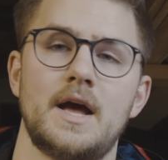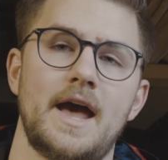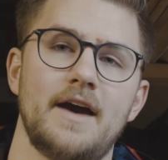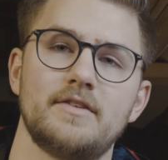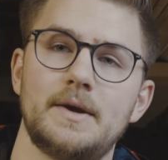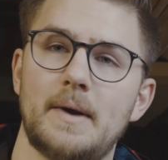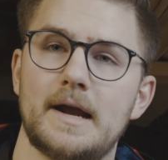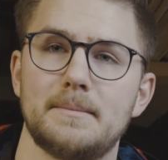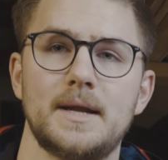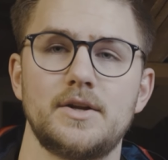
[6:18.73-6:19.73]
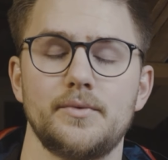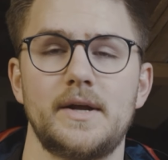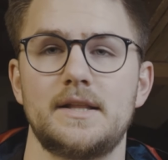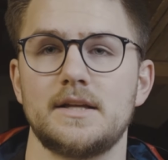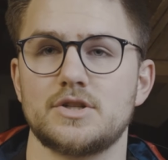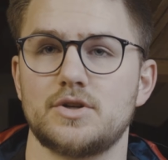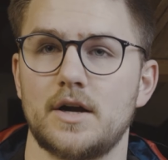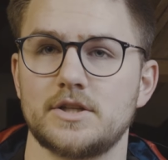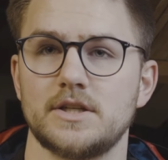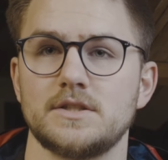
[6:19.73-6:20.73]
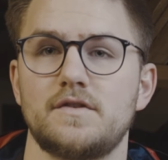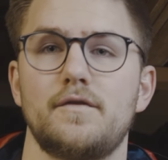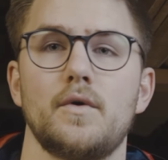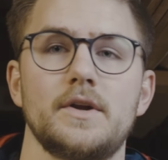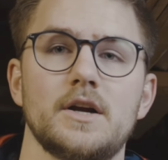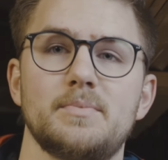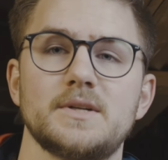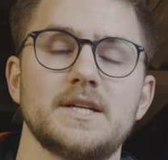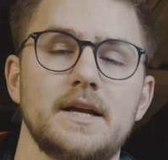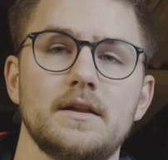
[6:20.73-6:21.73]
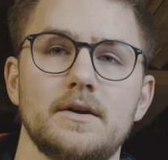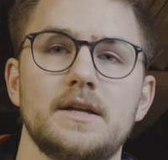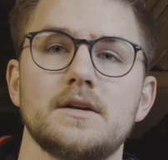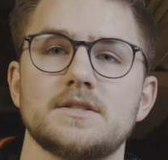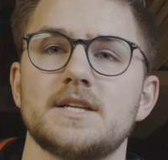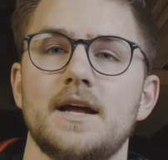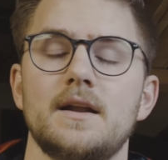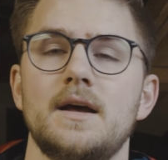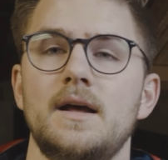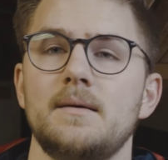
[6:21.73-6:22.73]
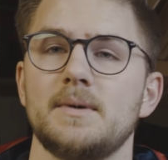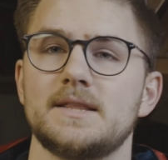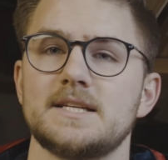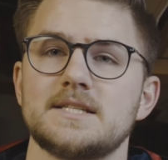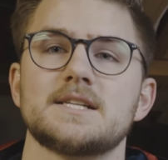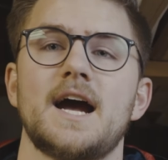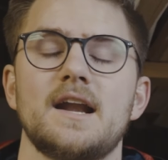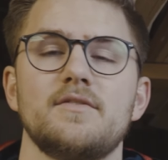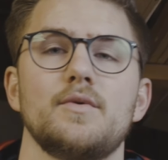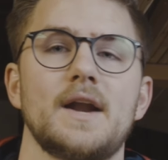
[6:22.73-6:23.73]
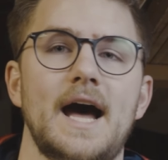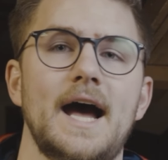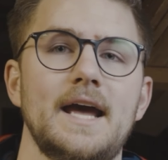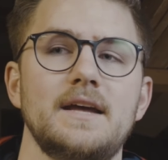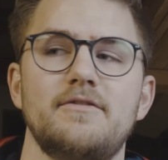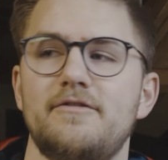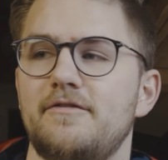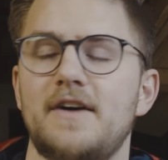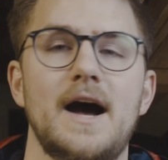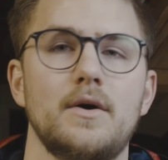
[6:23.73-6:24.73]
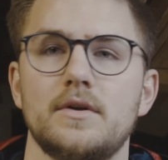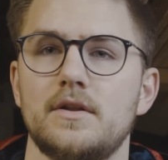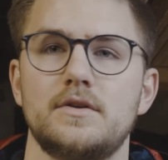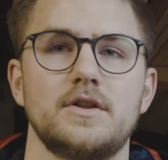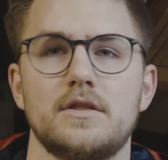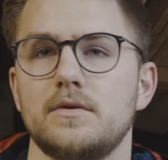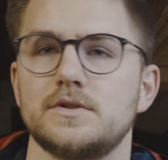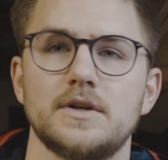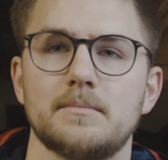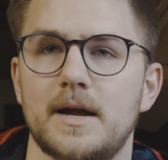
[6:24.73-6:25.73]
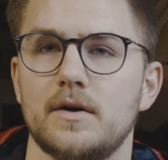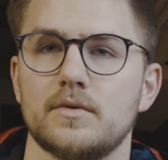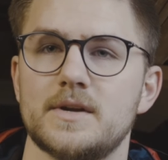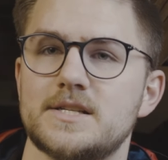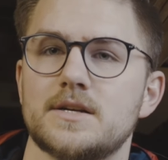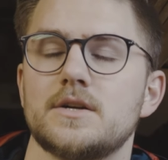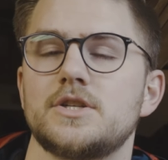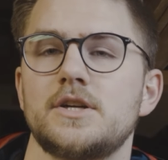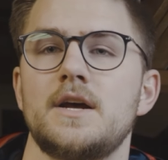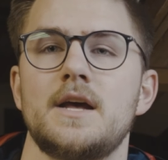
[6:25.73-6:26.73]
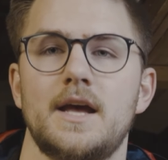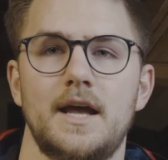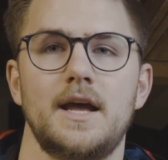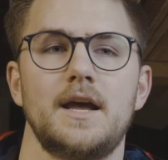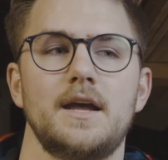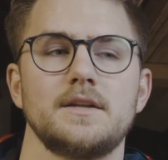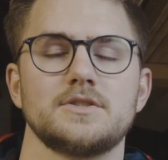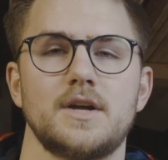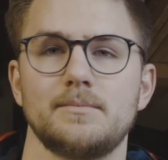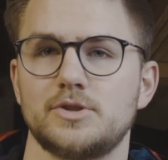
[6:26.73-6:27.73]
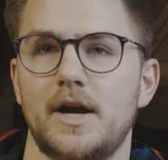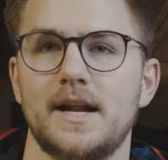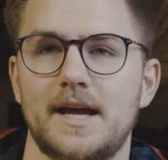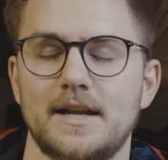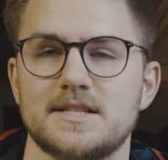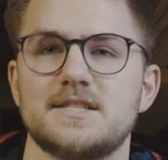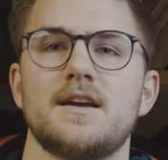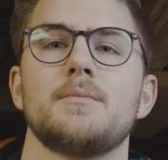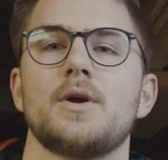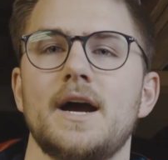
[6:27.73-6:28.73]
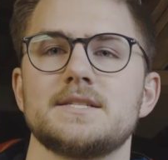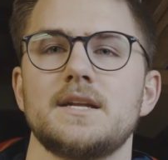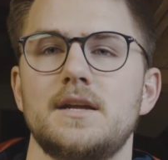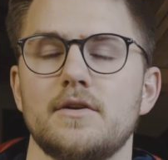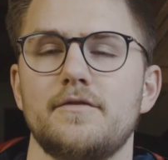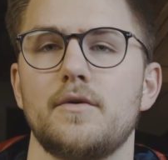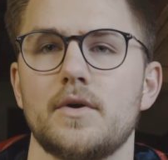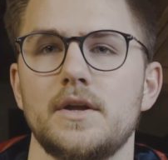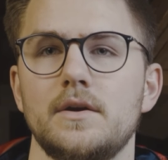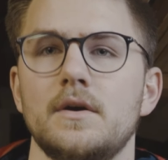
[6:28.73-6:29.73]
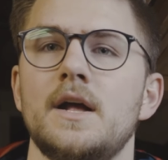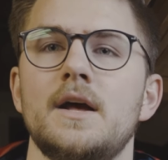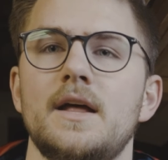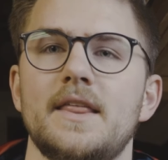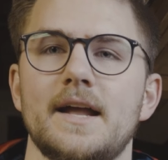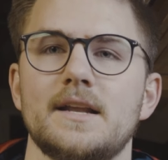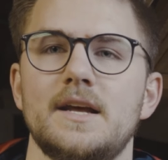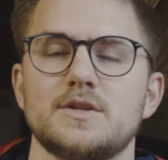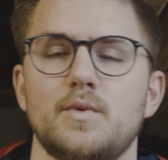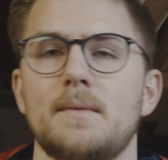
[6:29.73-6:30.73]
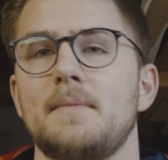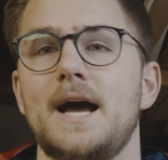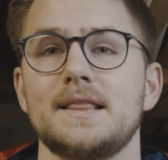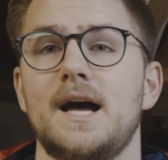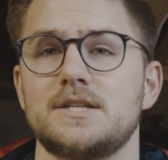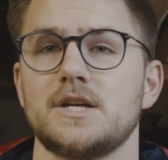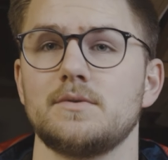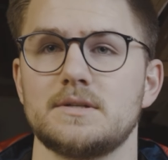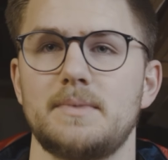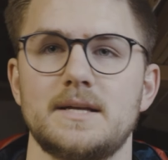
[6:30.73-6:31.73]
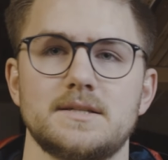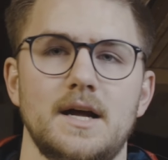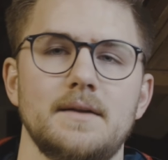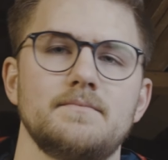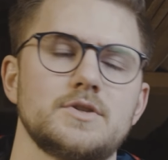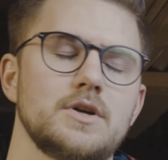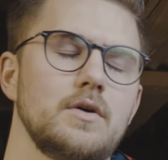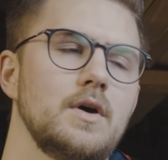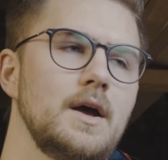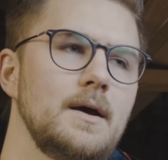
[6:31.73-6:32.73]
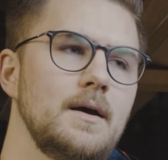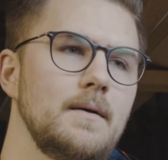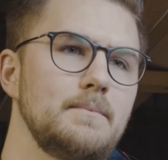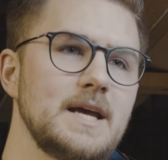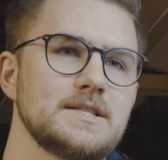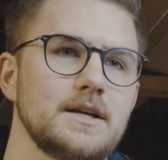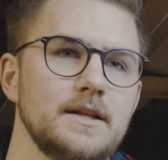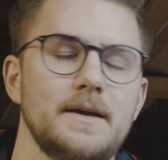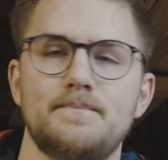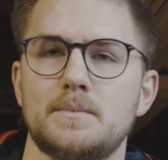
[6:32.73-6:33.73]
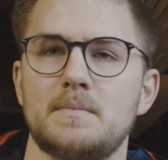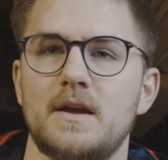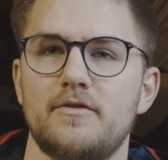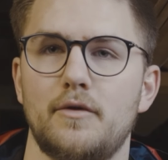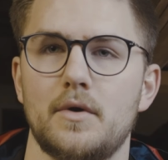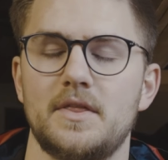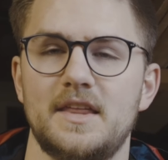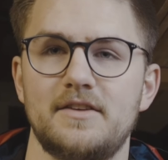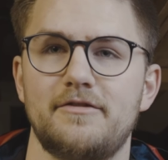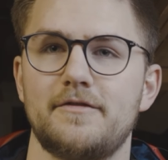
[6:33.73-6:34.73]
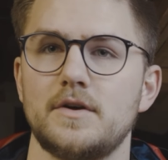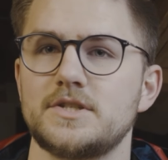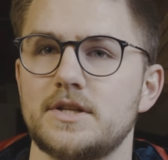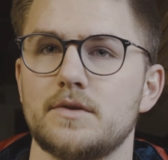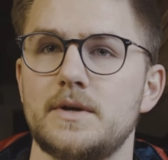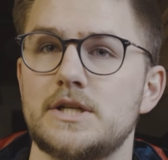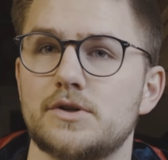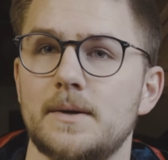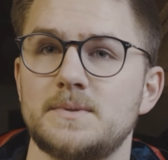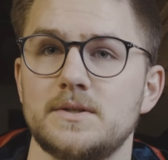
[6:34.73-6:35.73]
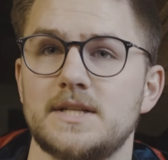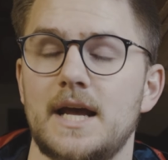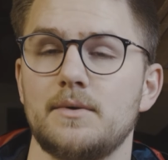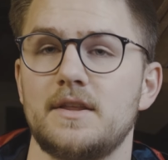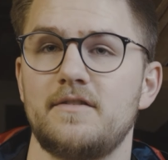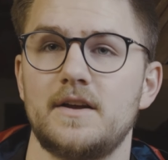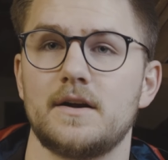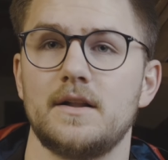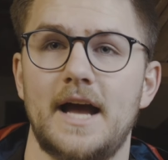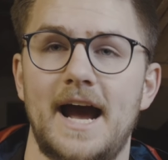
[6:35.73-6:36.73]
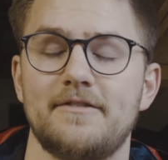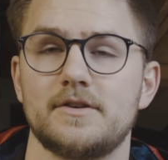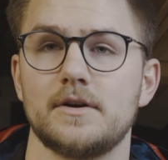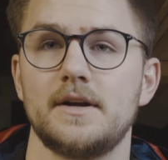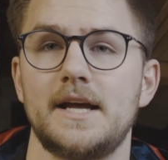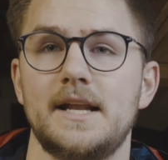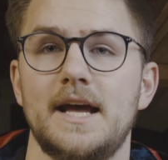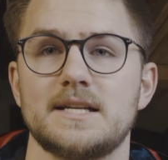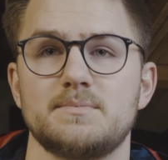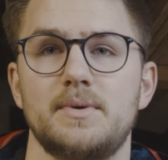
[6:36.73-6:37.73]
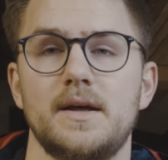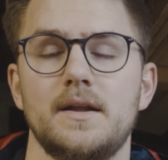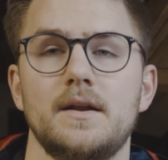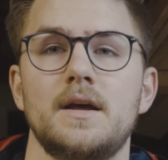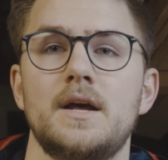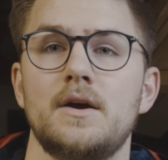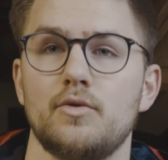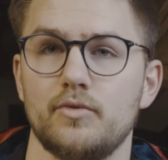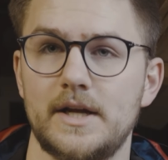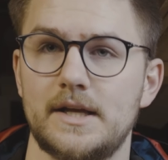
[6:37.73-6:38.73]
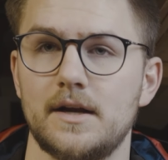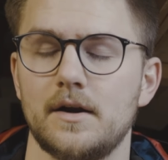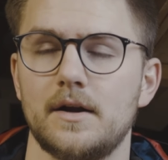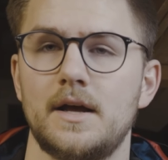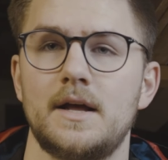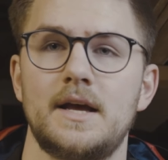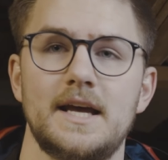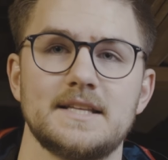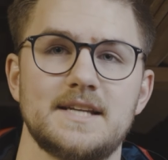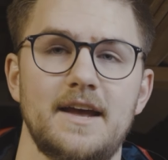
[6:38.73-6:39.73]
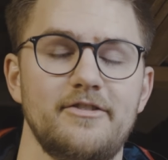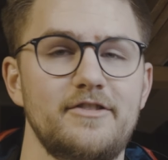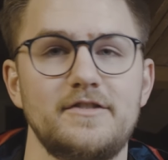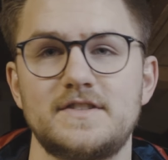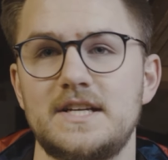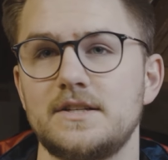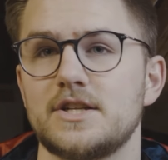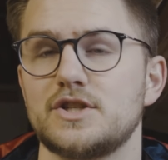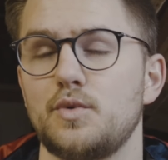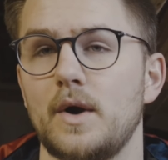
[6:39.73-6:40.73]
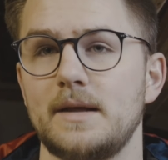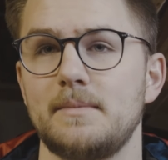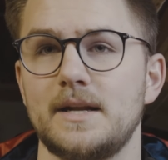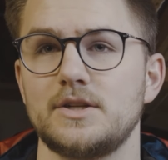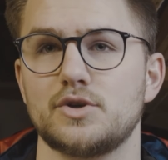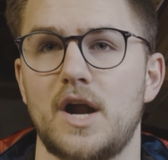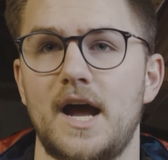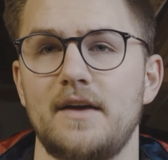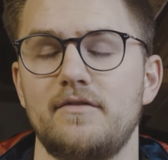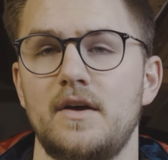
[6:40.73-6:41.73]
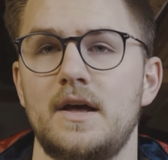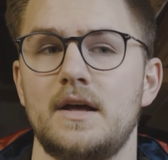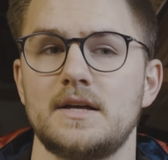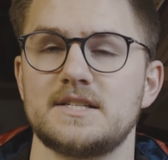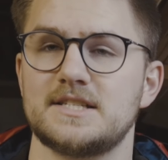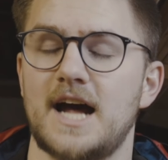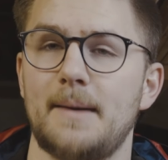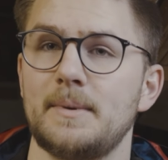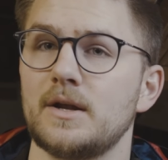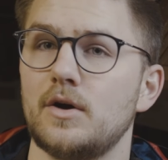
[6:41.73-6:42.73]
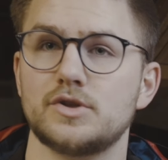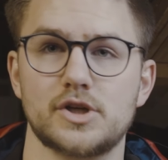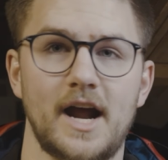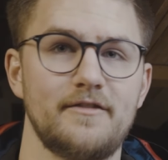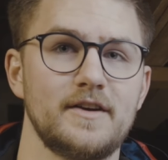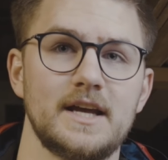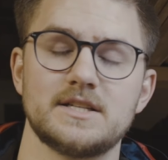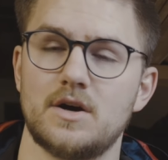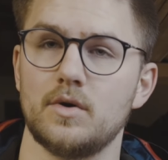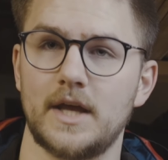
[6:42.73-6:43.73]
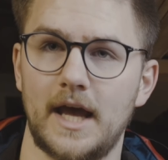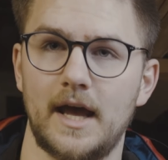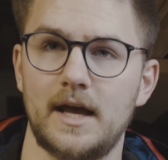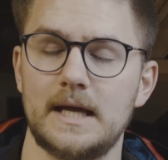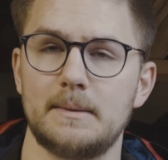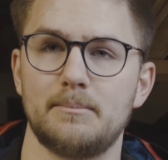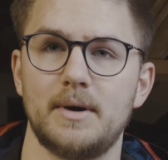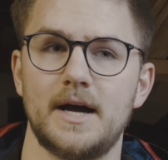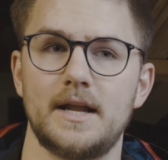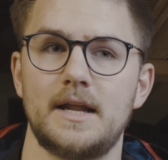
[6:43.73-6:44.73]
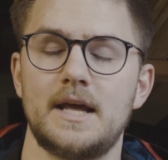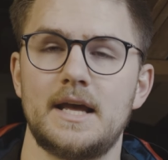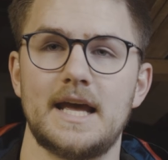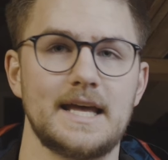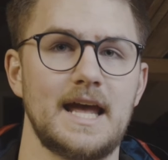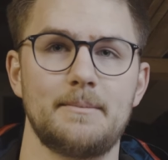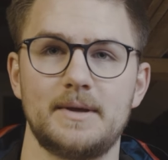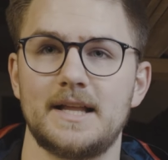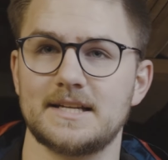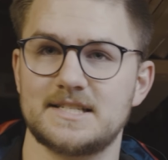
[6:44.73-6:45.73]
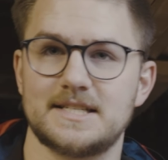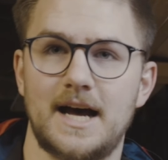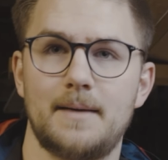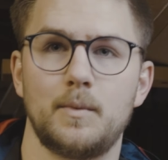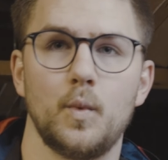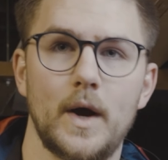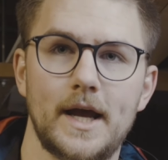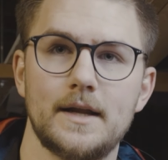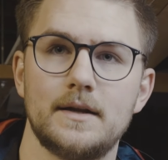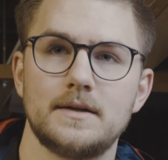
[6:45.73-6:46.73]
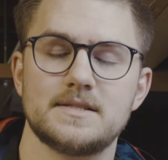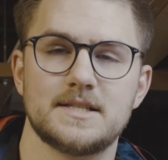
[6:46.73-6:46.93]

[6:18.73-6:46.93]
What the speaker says: Heavily recommend you read the instructions for your particular gear set, but this is kind of what I found through doing my own research, and so I'm trying to kind of summarize it here for you. That is what my logic was based on. So basically, for the first 3 trips you take with the vehicle after it has been re-geared, it's a 15 to 20 minute drive. Stop and go traffic is okay, but it can't be like stop, wait.